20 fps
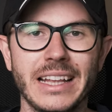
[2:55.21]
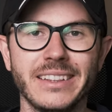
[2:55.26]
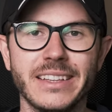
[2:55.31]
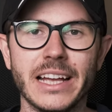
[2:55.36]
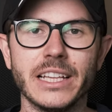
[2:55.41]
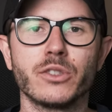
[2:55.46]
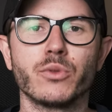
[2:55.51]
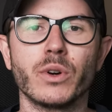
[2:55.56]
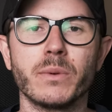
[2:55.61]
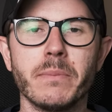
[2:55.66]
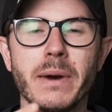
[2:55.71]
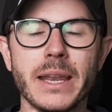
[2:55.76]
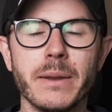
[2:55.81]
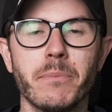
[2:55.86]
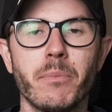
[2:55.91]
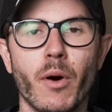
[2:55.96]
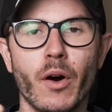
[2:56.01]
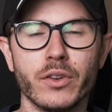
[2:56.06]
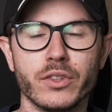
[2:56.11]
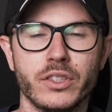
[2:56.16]
and that's where many
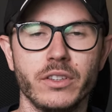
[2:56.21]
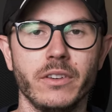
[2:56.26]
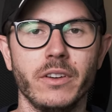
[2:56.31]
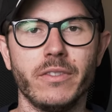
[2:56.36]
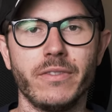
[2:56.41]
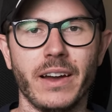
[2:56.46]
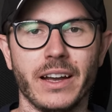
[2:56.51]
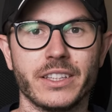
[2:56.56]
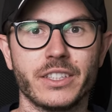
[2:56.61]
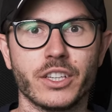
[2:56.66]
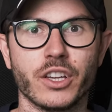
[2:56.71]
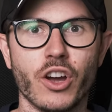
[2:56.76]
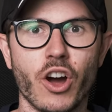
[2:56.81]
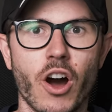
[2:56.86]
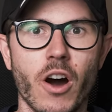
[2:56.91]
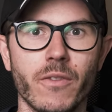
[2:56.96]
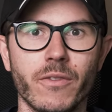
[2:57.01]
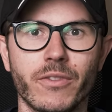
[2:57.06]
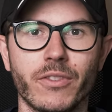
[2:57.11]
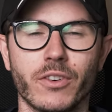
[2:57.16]
positive effects
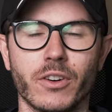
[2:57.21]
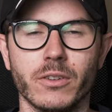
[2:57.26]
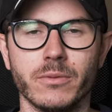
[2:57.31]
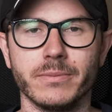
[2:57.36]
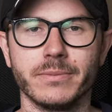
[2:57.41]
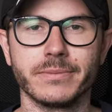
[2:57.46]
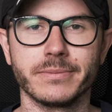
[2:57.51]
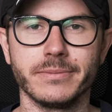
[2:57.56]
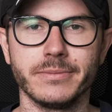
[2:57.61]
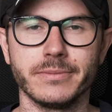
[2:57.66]
come from